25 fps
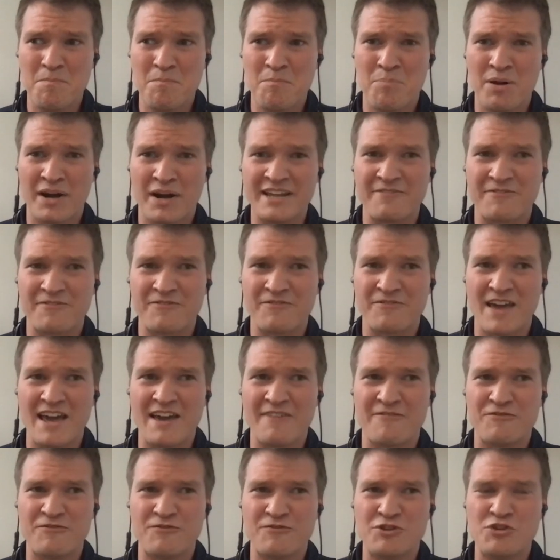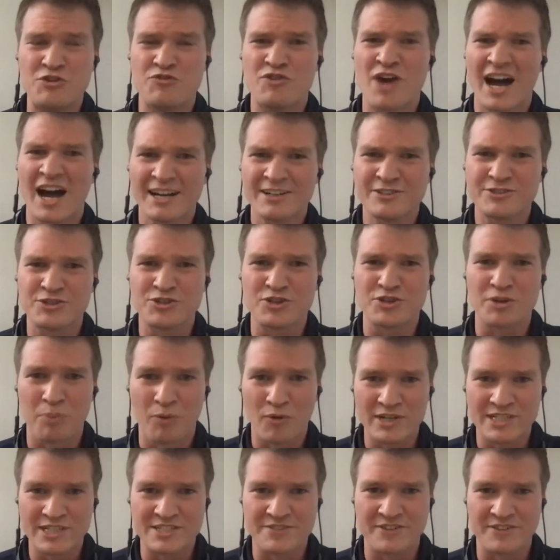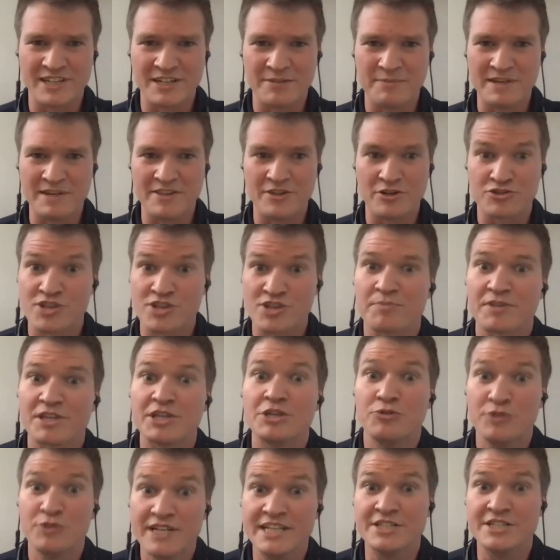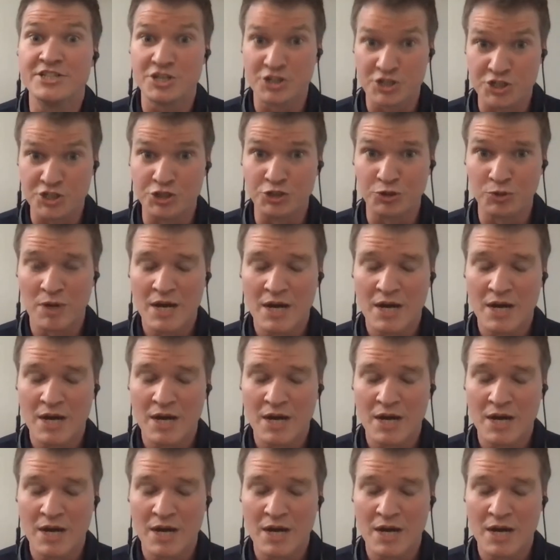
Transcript: but if, if you've gotten to the point of enemy, there's something you need to do.